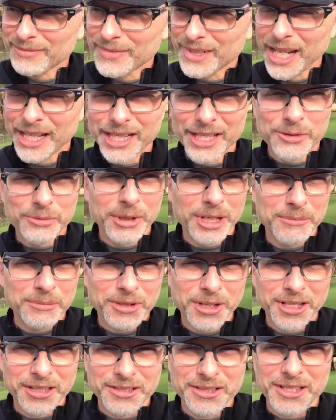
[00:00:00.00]
I guess what I'm
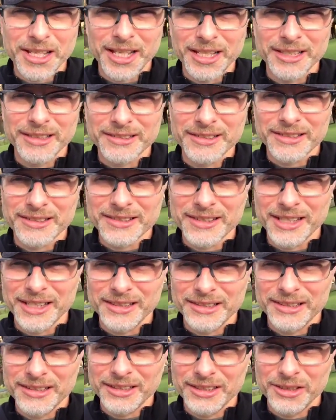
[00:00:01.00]
trying to say is
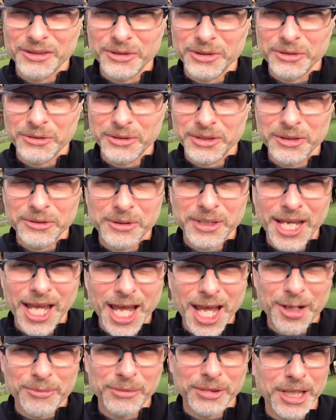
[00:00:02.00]
that you
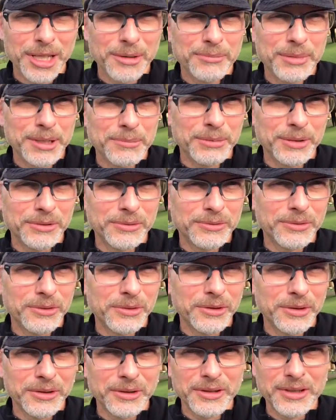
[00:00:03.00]
can't blame people
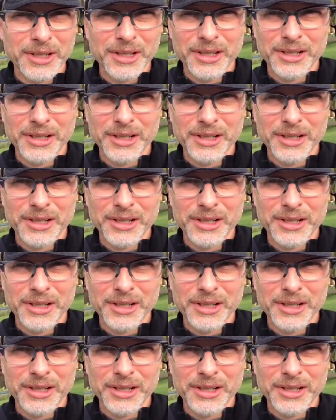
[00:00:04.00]
for